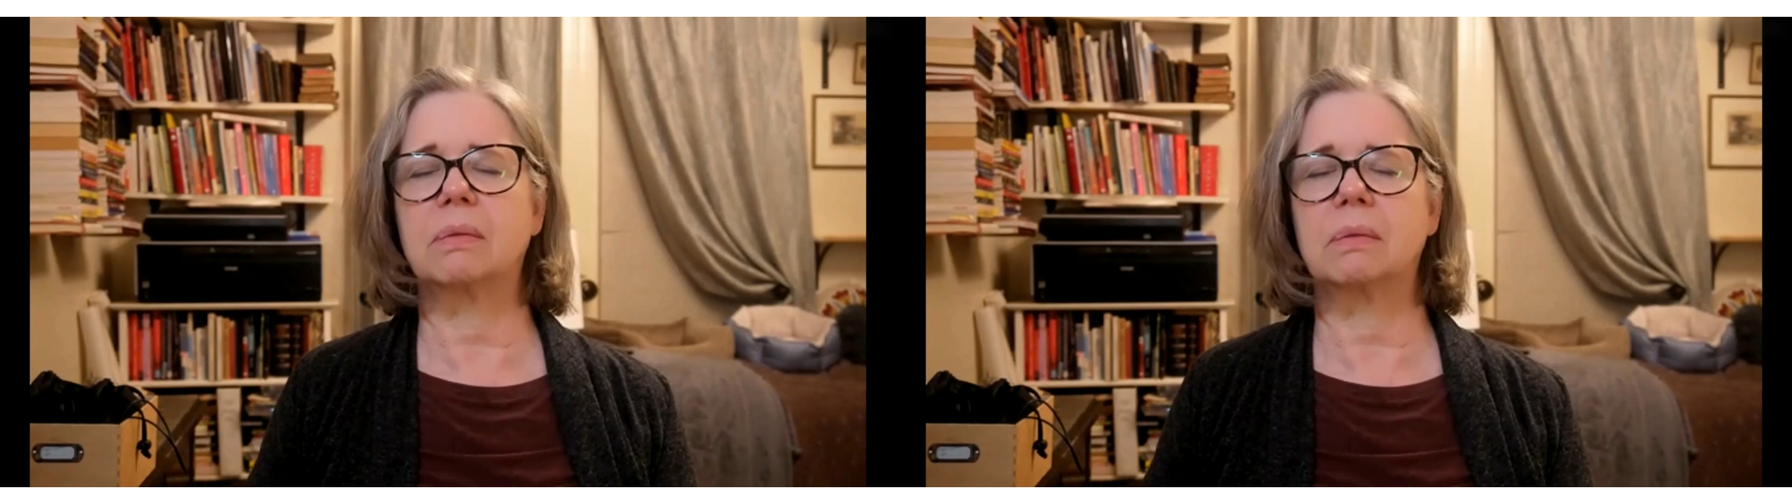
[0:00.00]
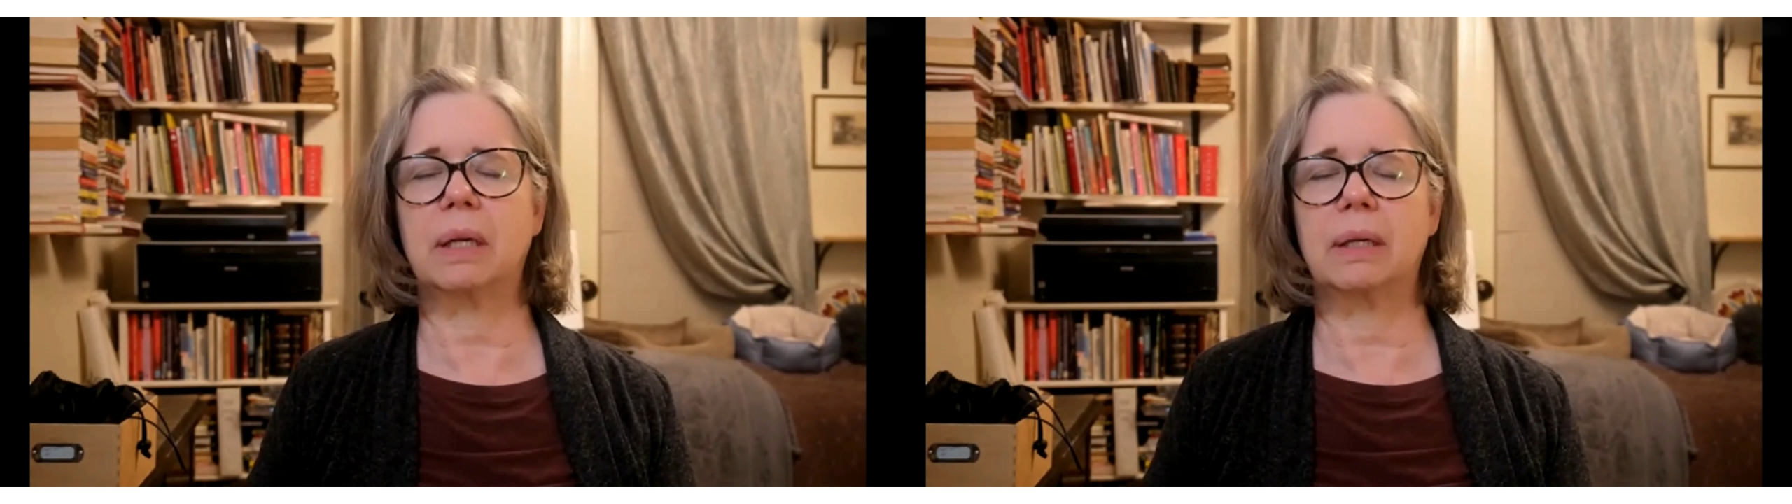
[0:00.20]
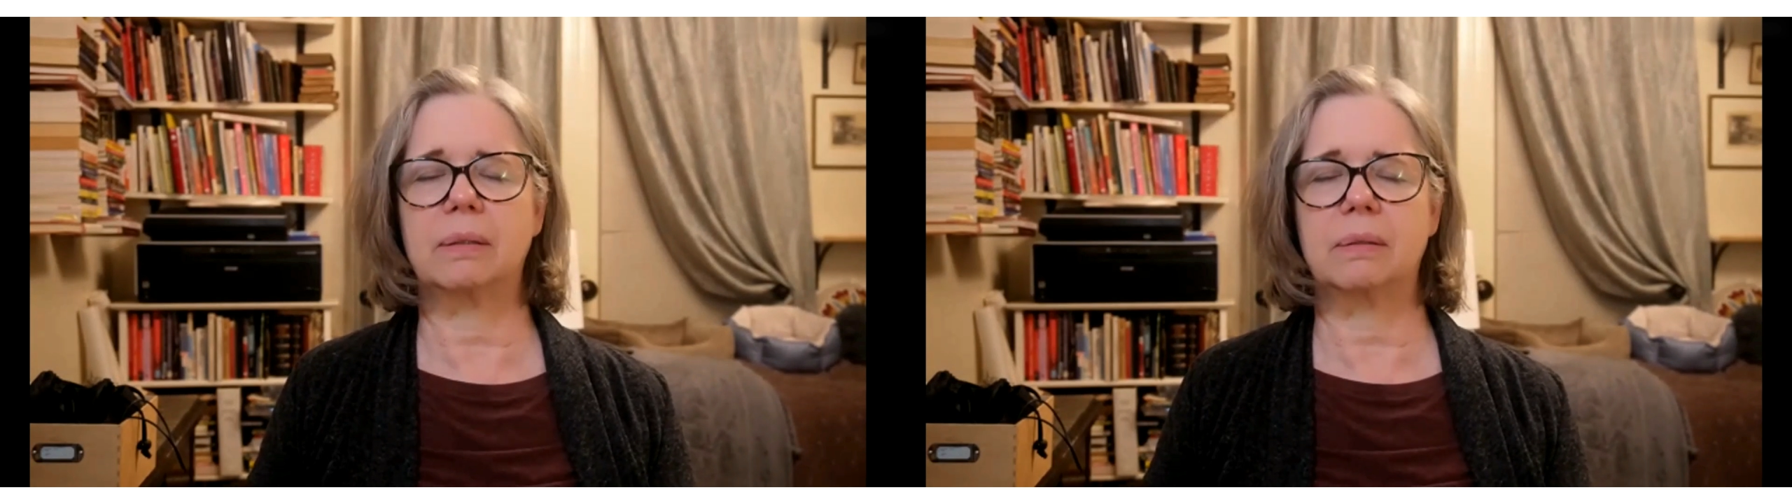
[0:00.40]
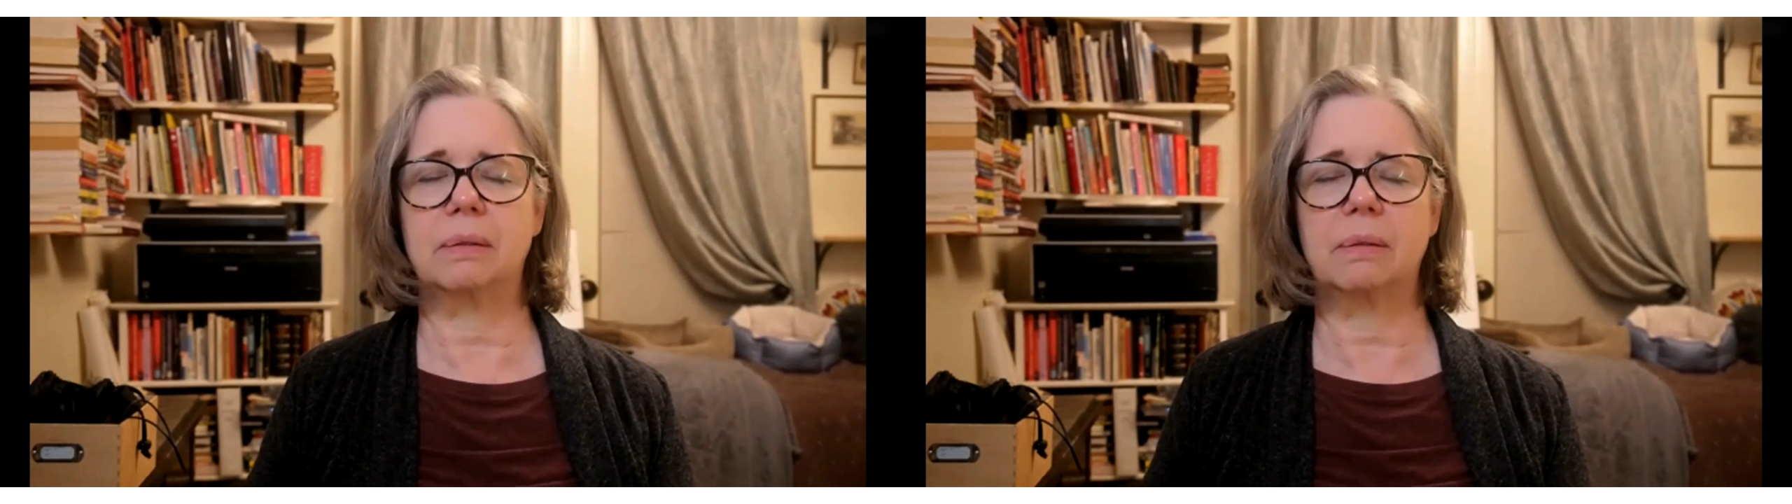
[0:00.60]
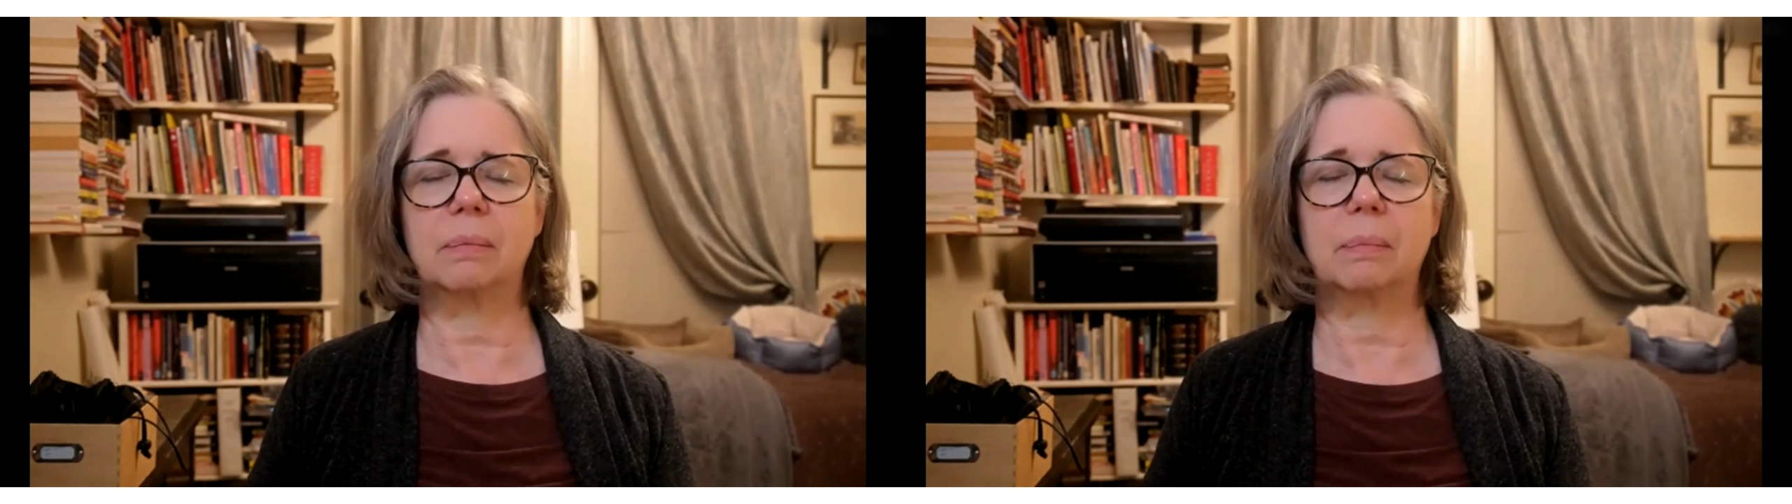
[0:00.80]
reds,